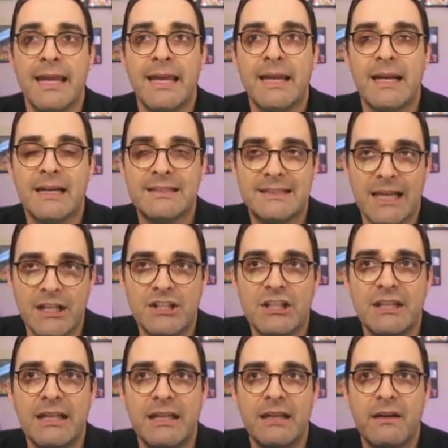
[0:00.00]
it
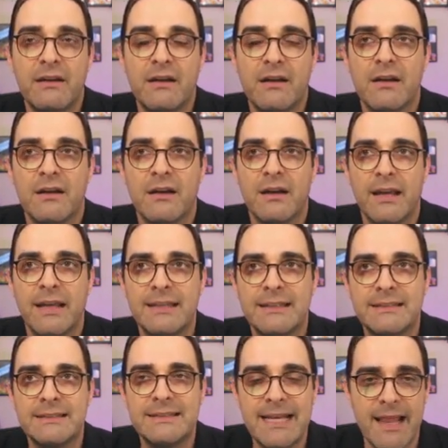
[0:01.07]
essentially
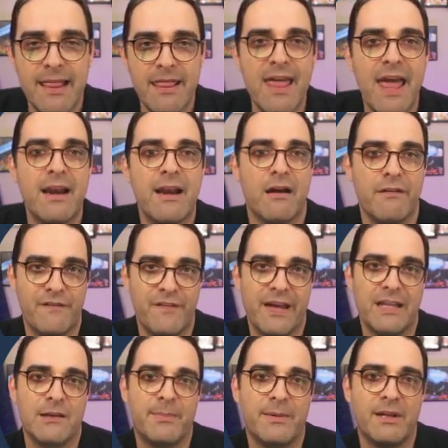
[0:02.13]
is then
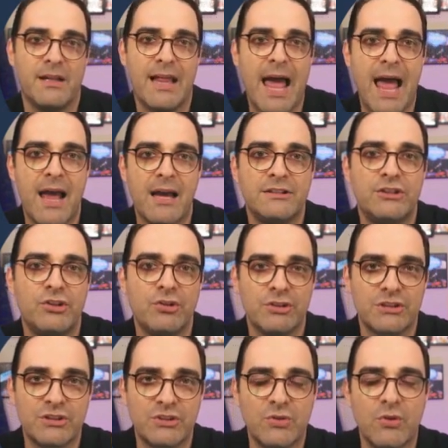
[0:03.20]
available as your
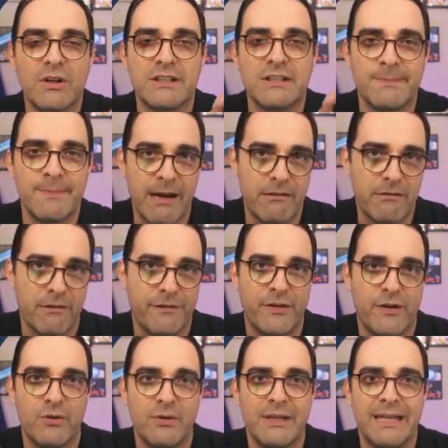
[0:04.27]
source
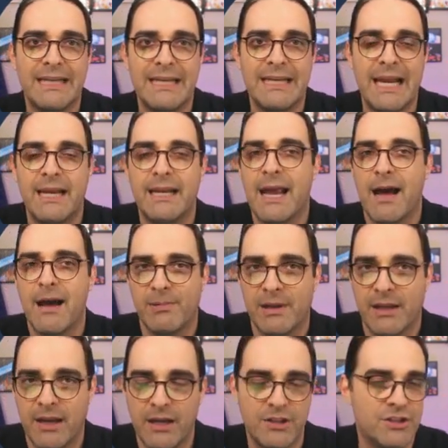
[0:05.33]
microphone in any
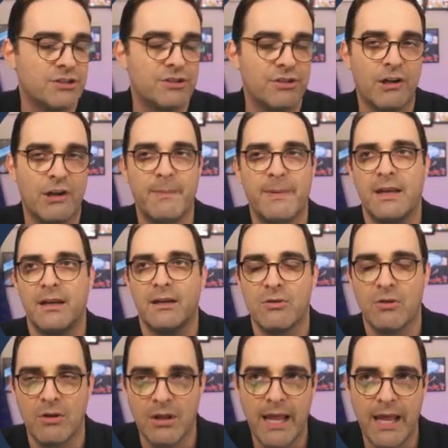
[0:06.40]
application. So you could be in
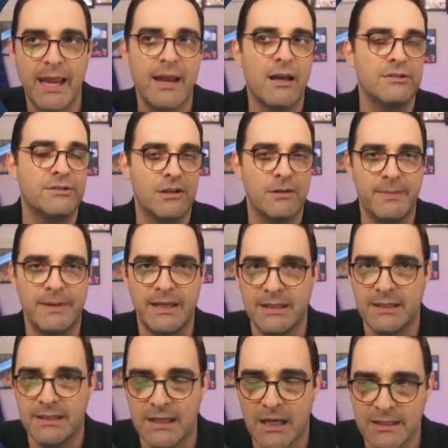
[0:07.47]
Google Hangouts, you could be
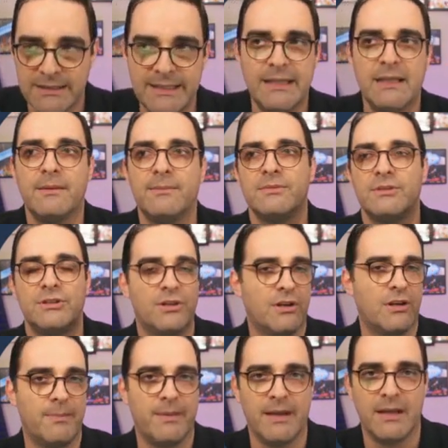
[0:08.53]
in uh, Teams, you
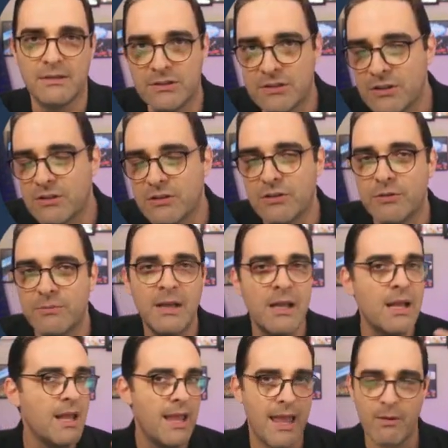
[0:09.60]
could be in Zoom,
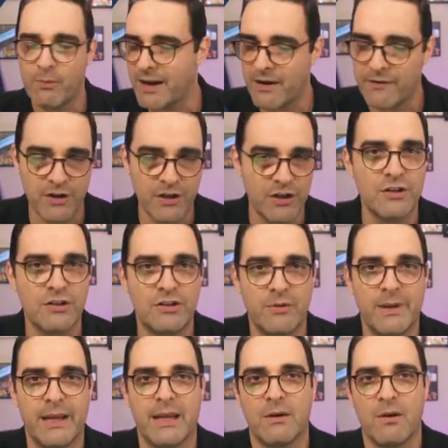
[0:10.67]
whatever you're
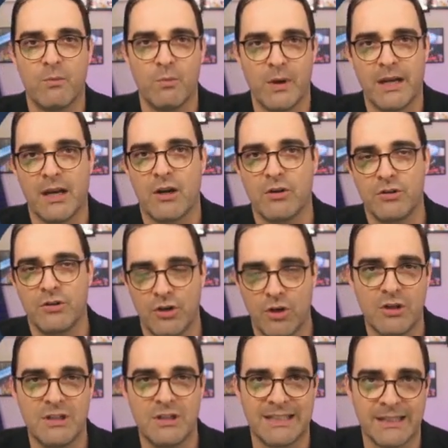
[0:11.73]
doing. Um, when go, you
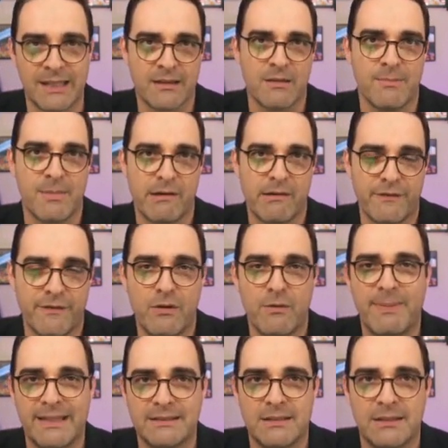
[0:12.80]
go to select the microphone,
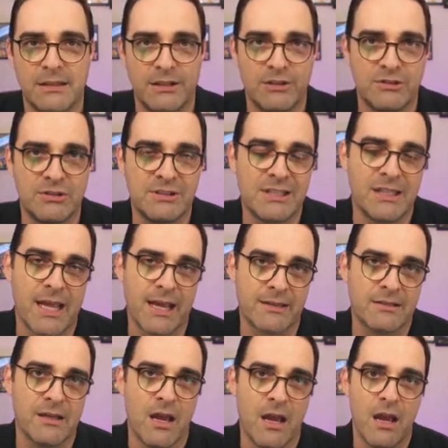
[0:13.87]
basically you
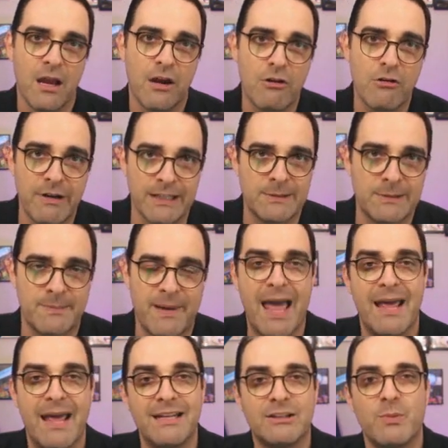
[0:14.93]
select Krisp.
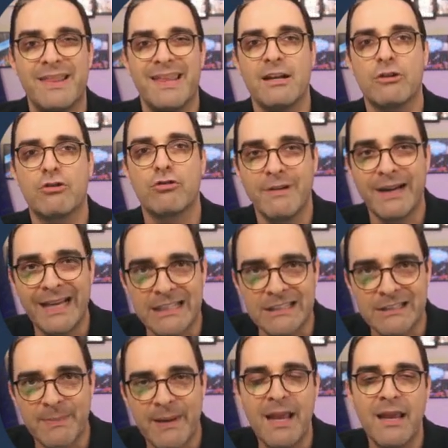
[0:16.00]
And it's within
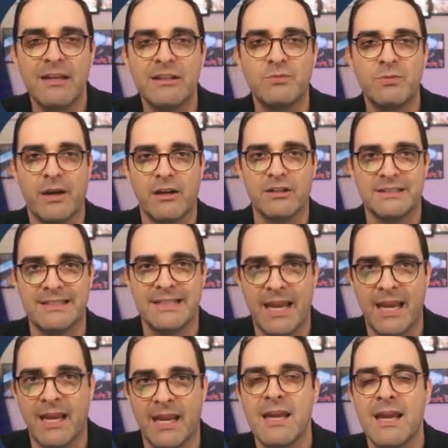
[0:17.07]
Krisp is where you're
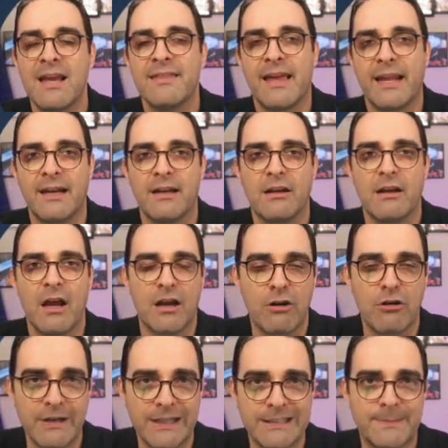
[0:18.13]
saying that uh,
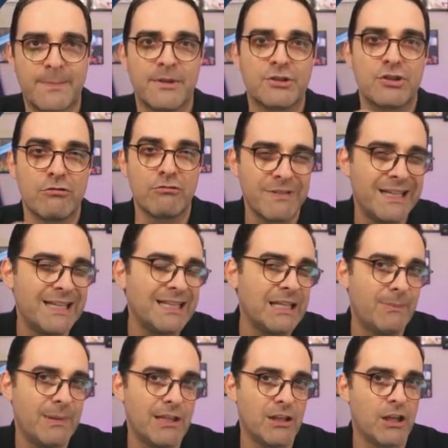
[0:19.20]
Krisp should
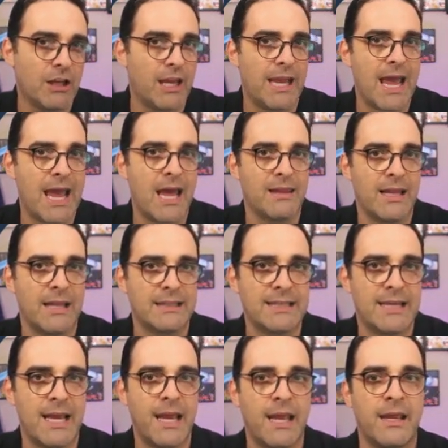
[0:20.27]
really be looking at, let's
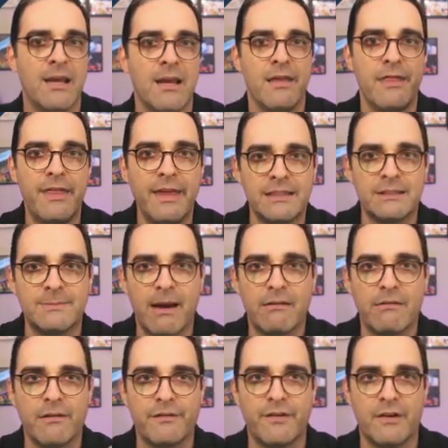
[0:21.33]
say, this
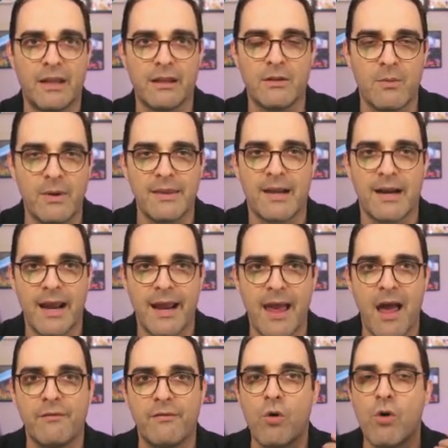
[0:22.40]
microphone, like the one that I
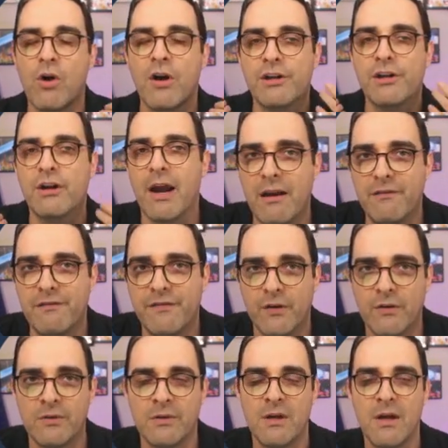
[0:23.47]
have, or your
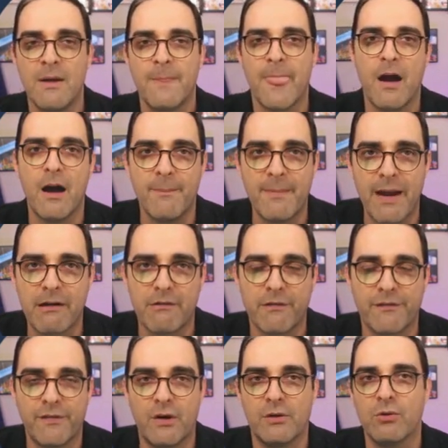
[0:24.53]
headphone uh,
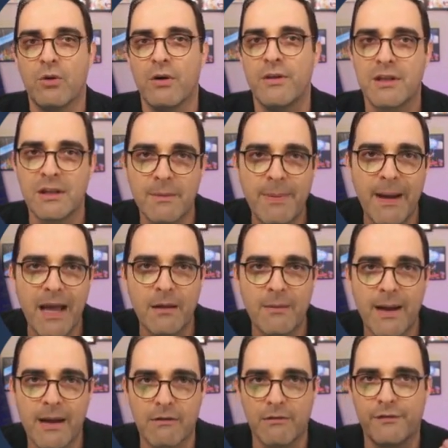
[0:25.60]
microphone, or the lapel
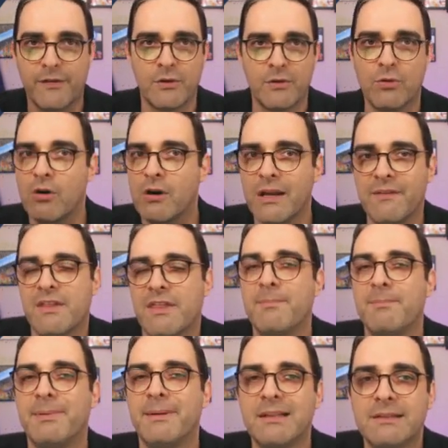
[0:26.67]
microphone, or even
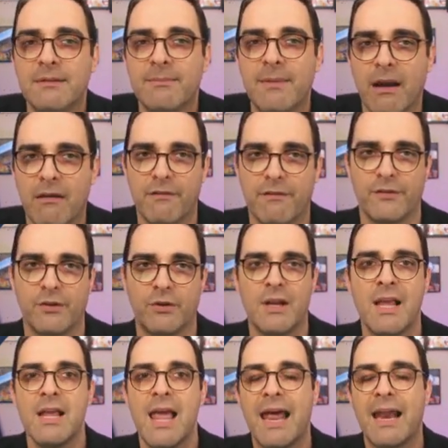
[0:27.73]
the built in microphone.
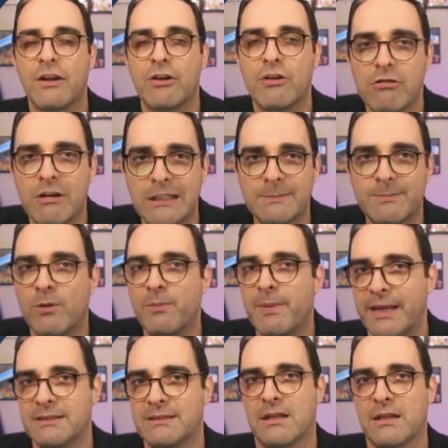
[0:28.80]
And Krisp will
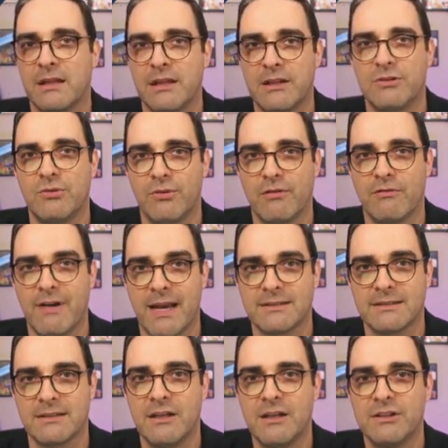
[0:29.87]
basically do the
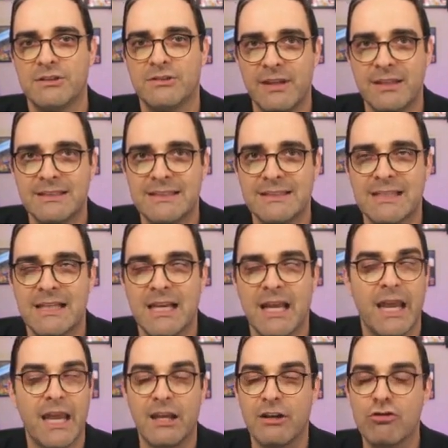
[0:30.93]
rest. So this is
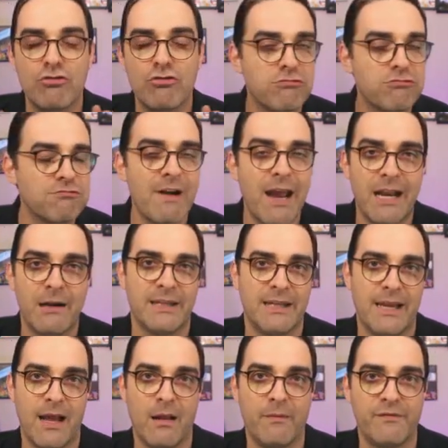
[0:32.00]

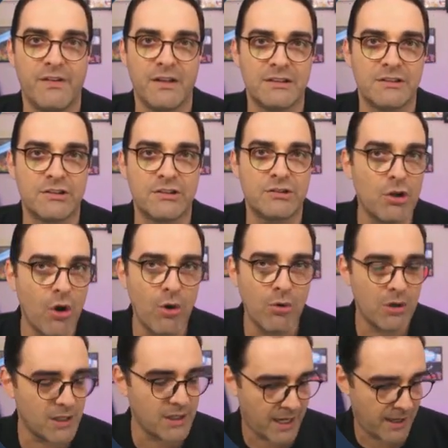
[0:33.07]
incredibly helpful. It's
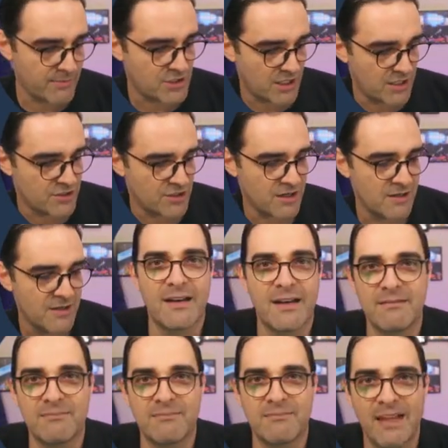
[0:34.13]
total game changer.
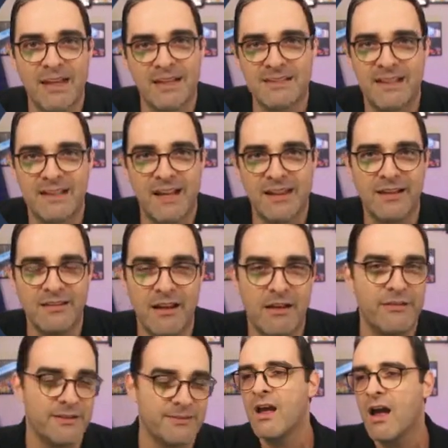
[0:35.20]
And like I I
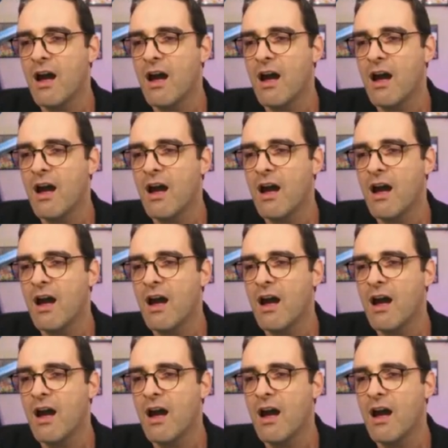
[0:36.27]
love it.